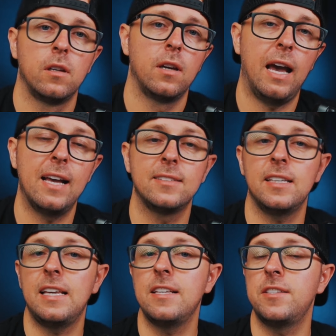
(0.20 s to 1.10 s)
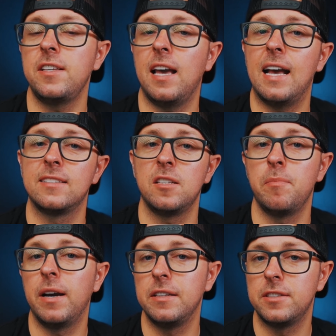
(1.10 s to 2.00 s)
As easy as it
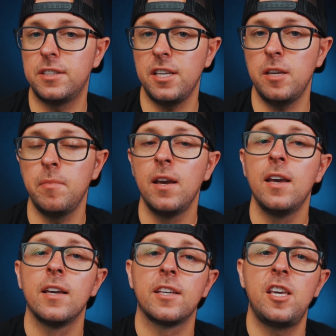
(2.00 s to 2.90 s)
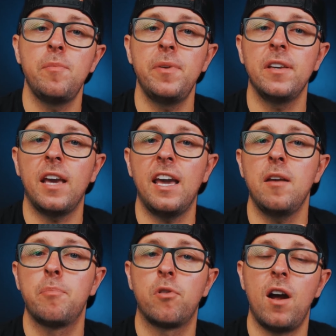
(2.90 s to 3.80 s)
might seem, keeping a
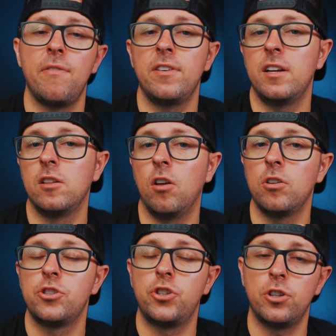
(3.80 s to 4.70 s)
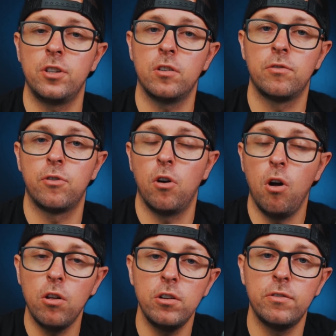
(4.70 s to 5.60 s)
profit and loss journal for
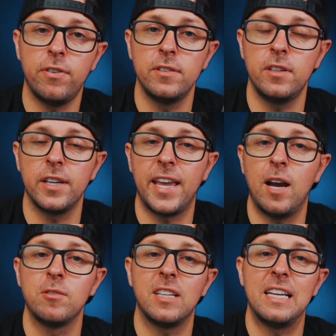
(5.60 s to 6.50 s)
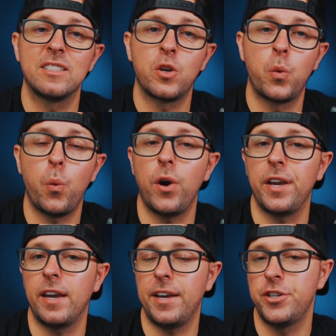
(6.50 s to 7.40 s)
all your funded accounts is quite
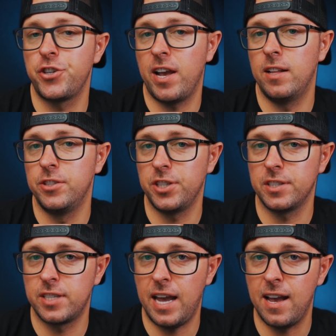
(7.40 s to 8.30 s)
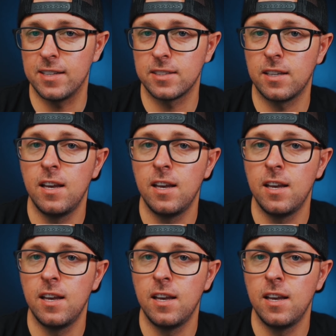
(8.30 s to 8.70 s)
a challenging task.